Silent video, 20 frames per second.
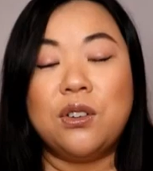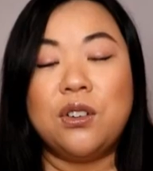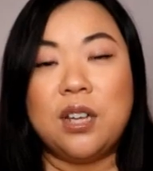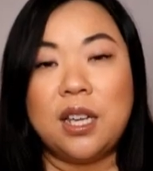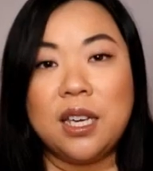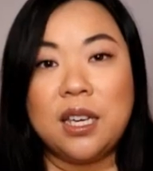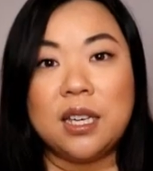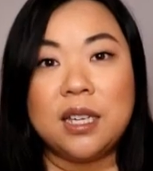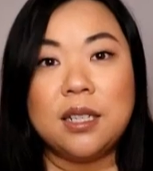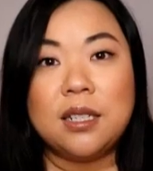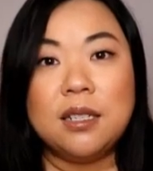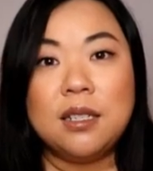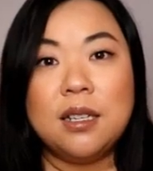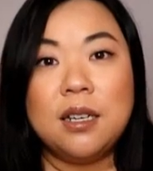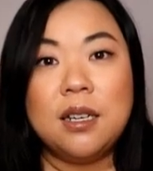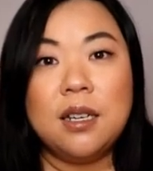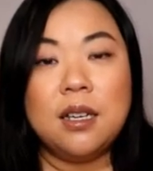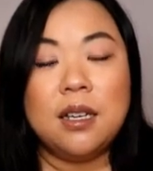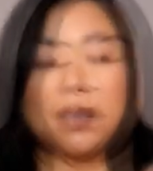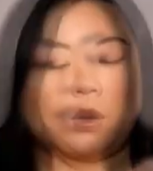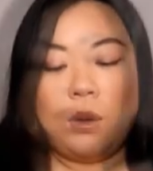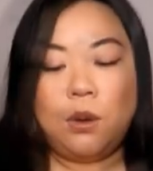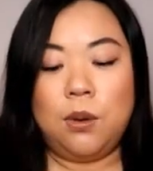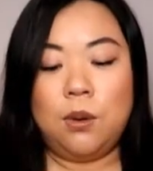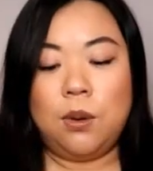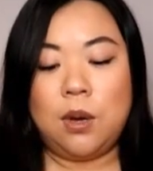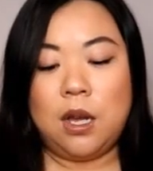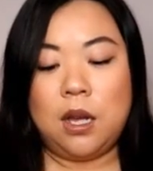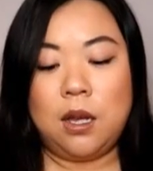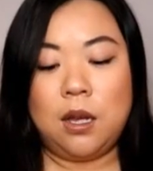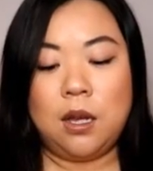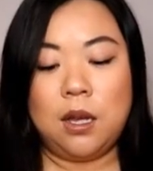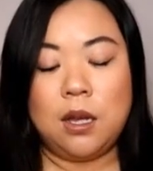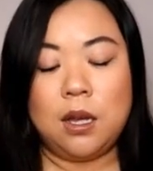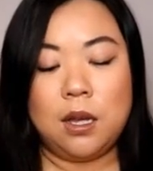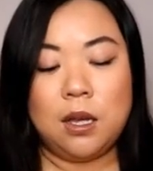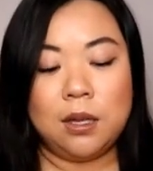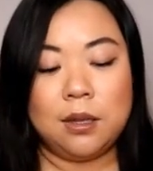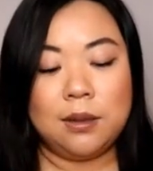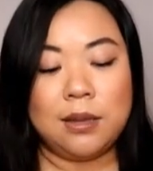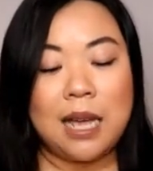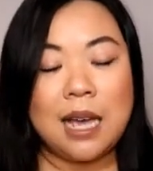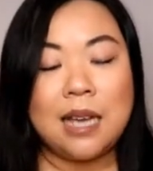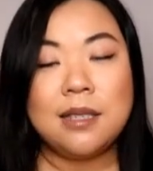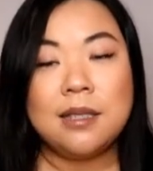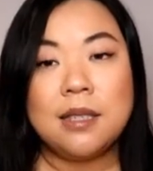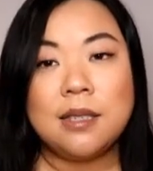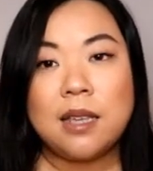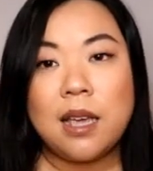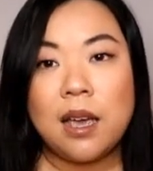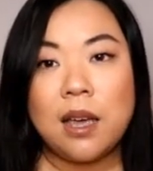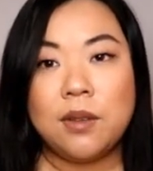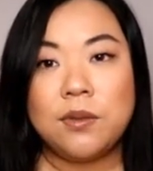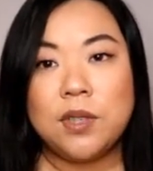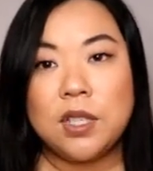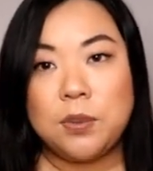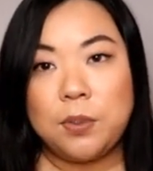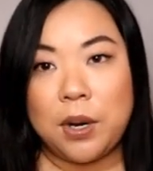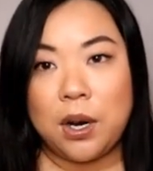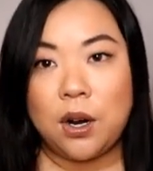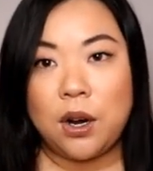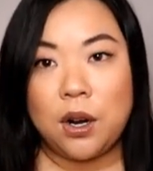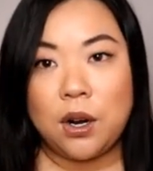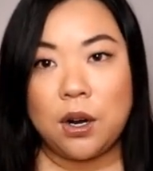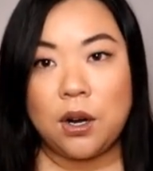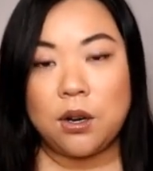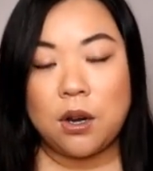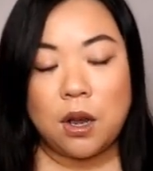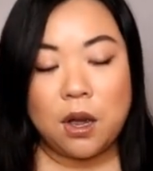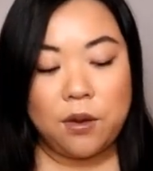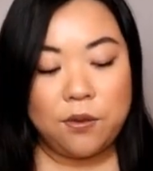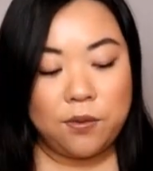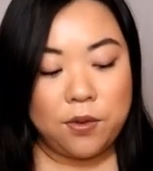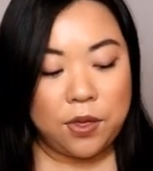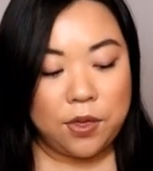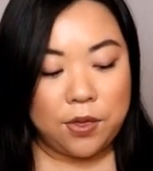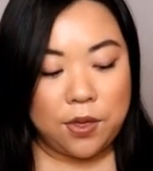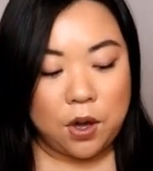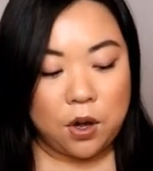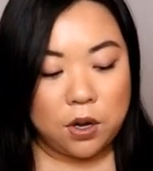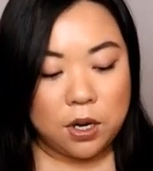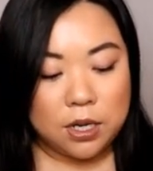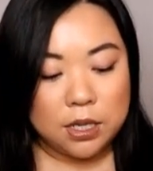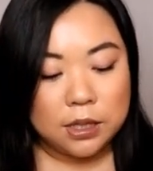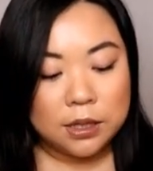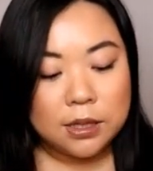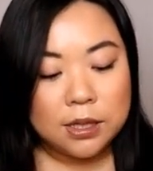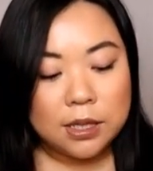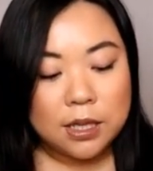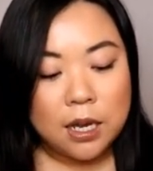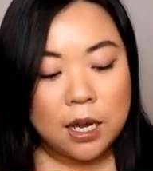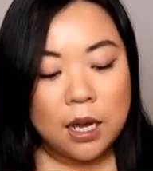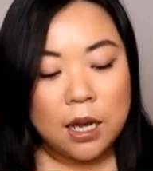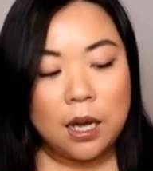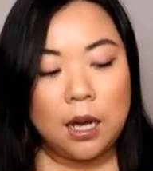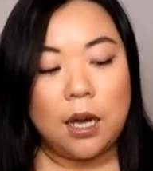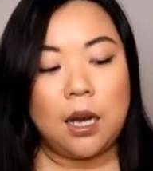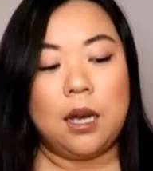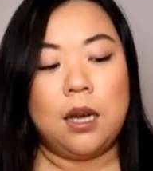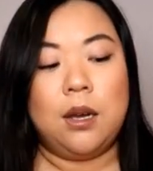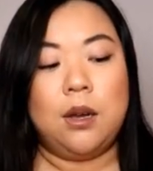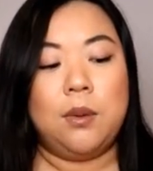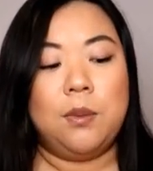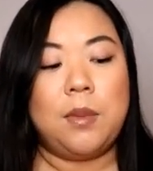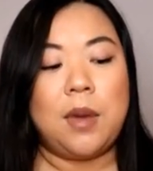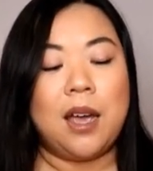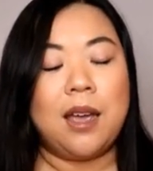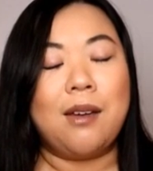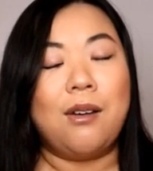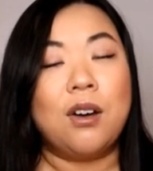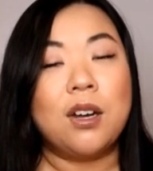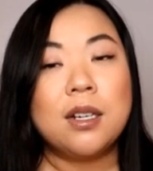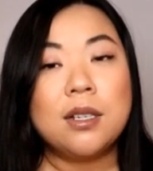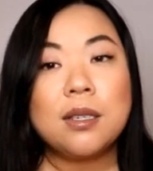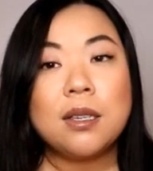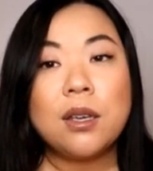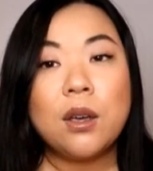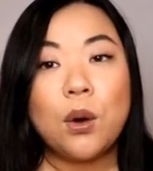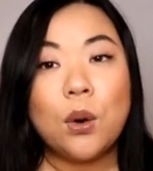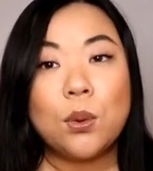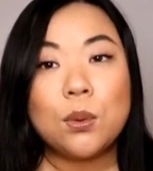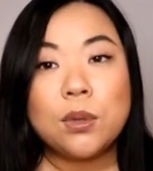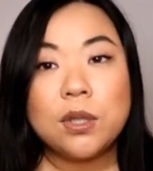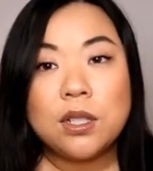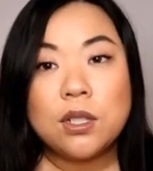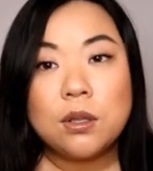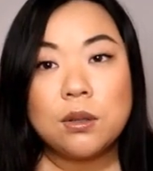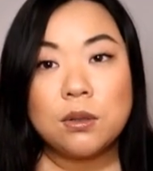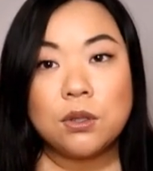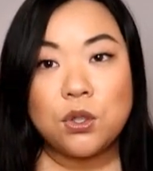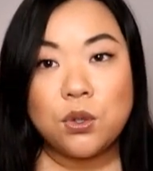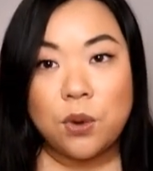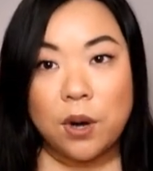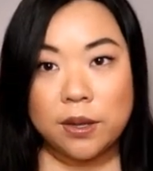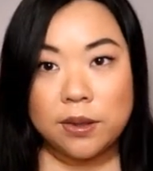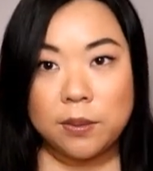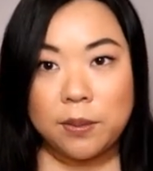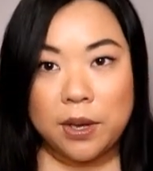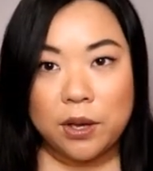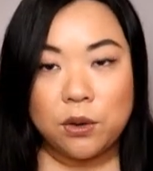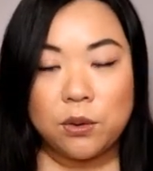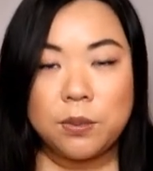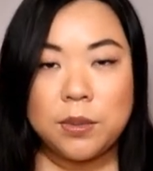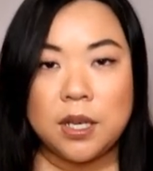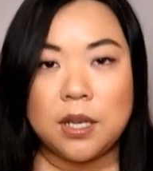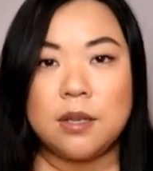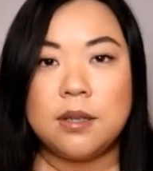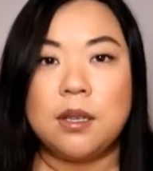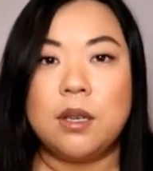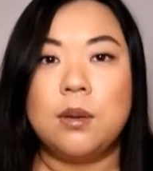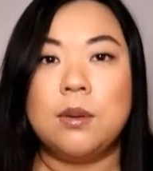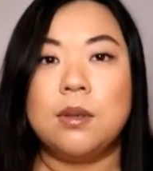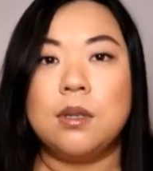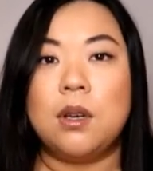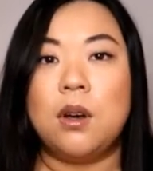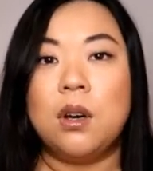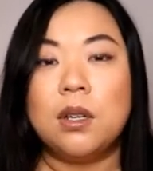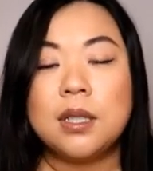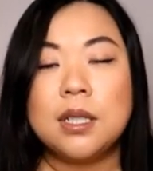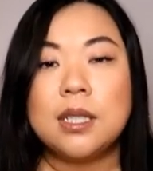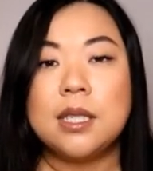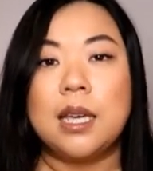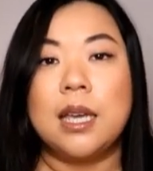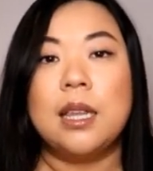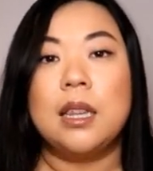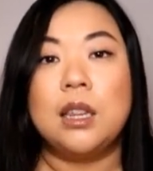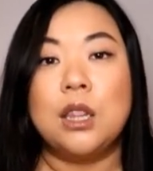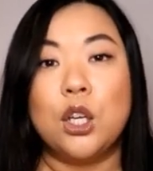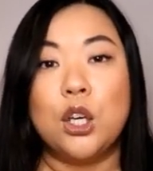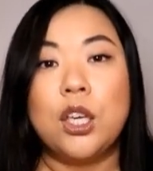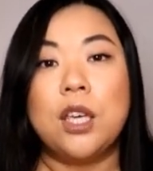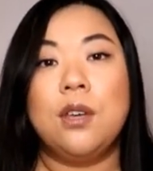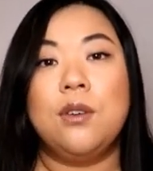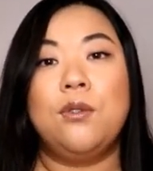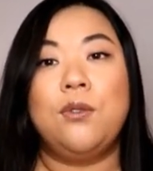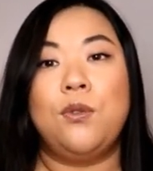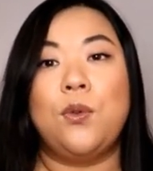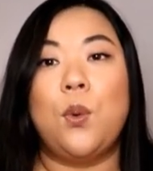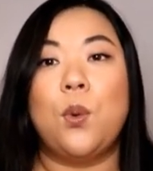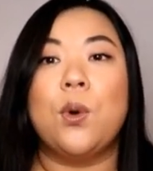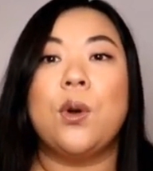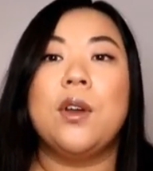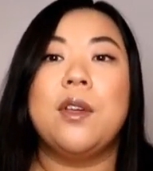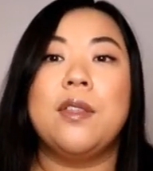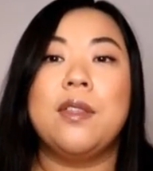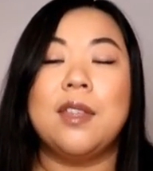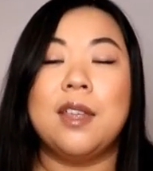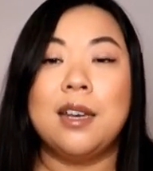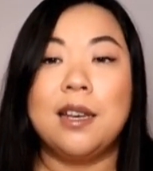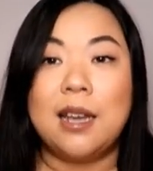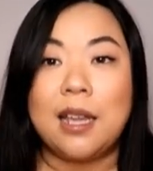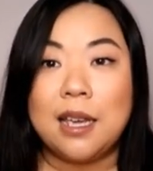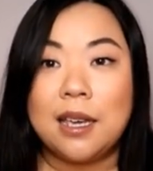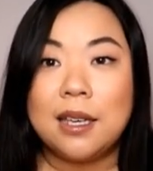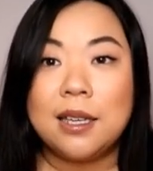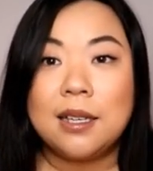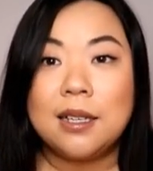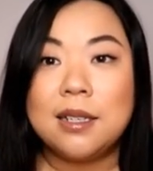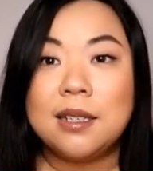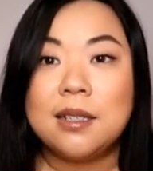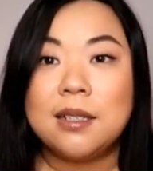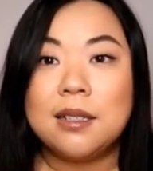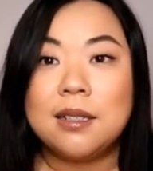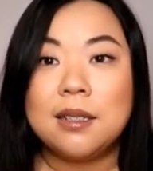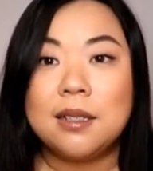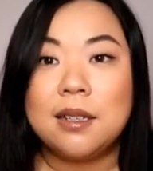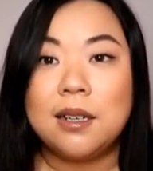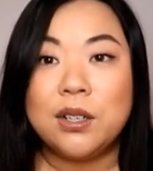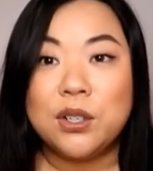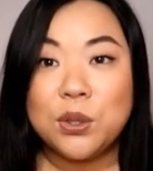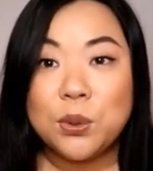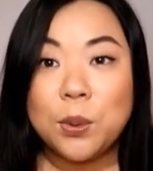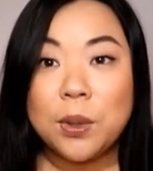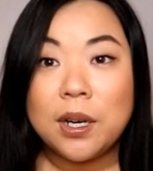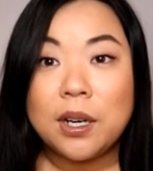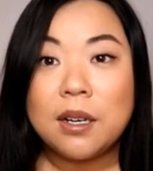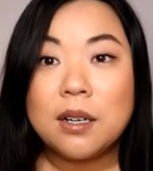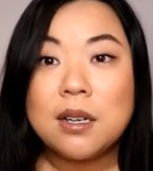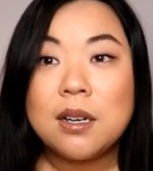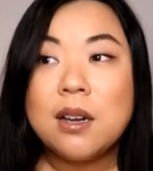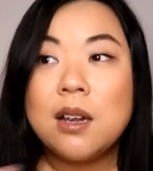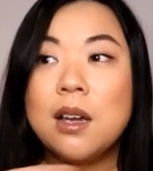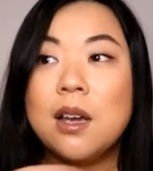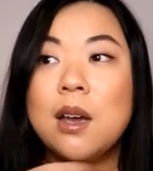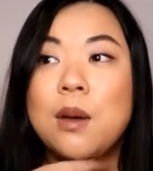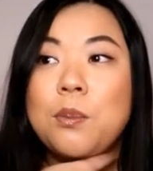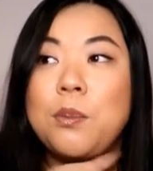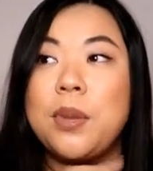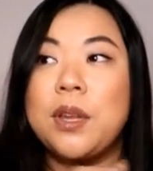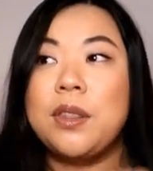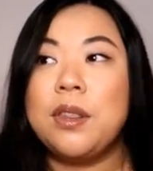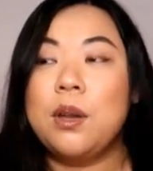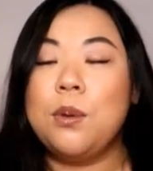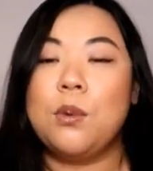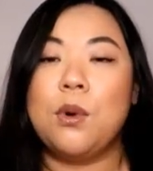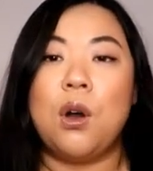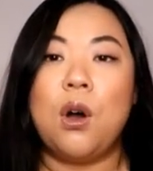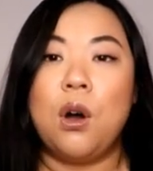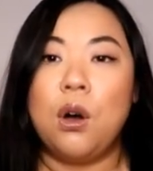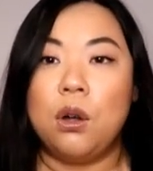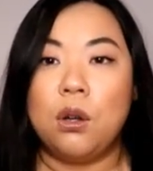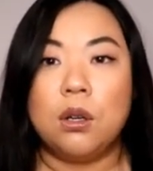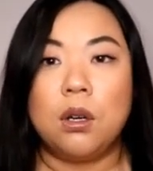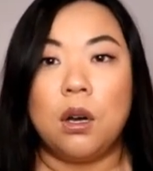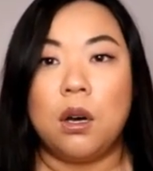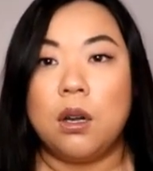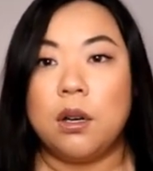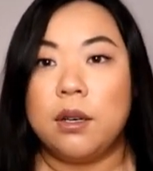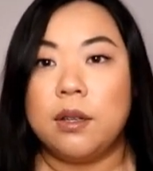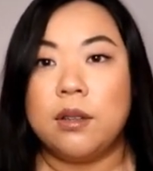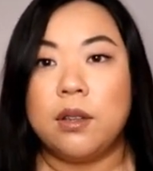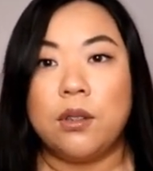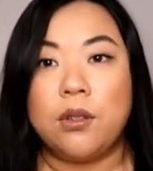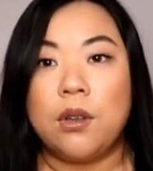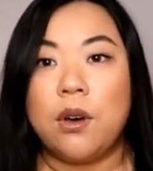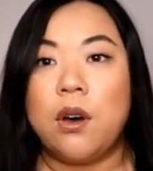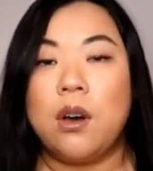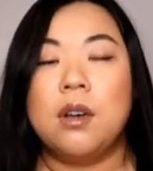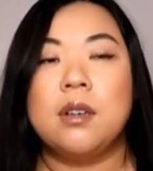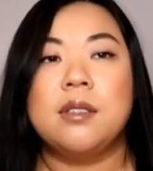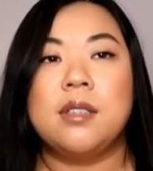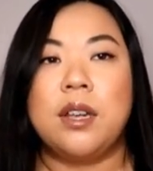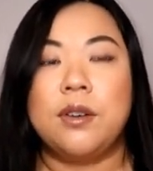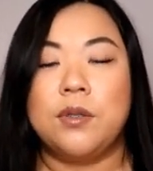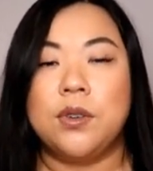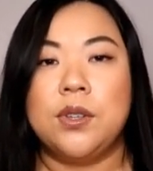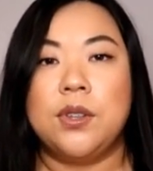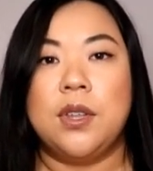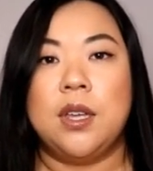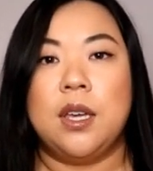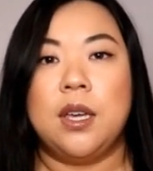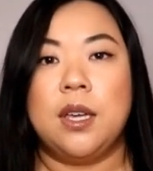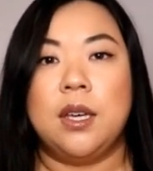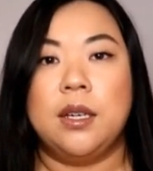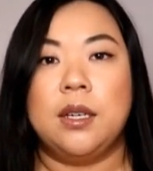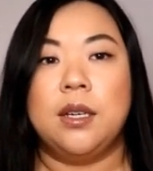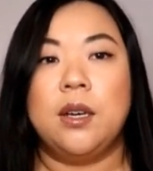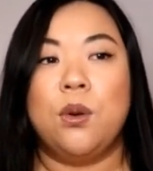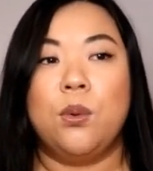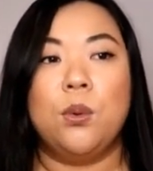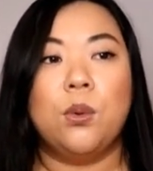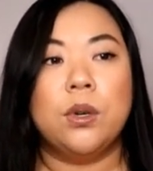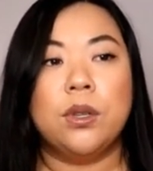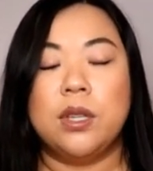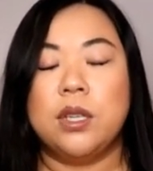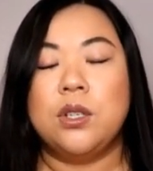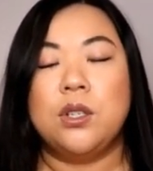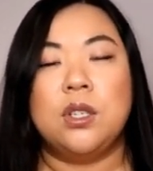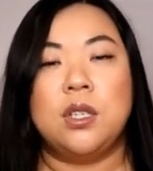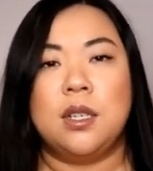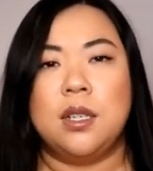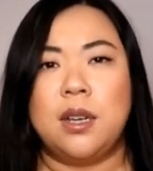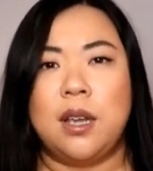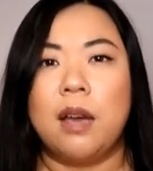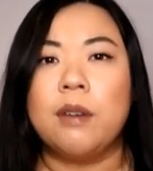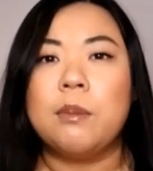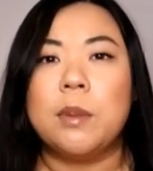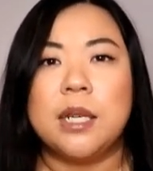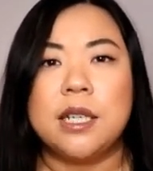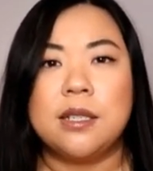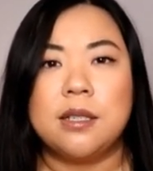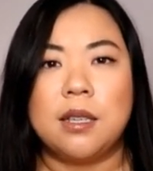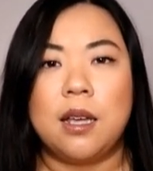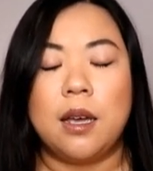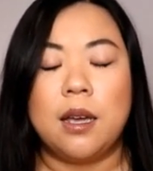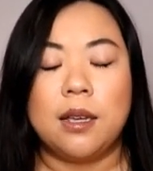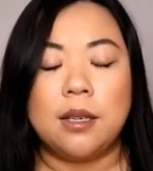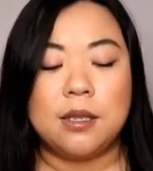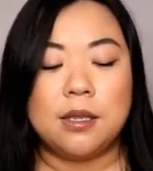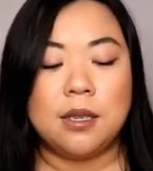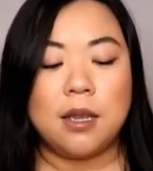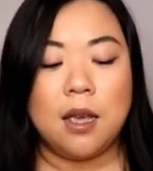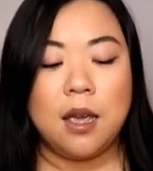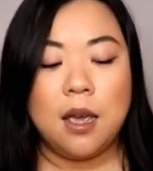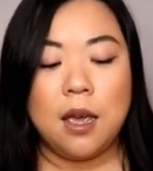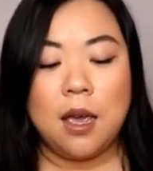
naked. So last is I have these pair of thongs. I honestly only tried them out because I was on the site looking for the naked underwear, but they were all gone, and the thongs, everything, or they just didn't have my size.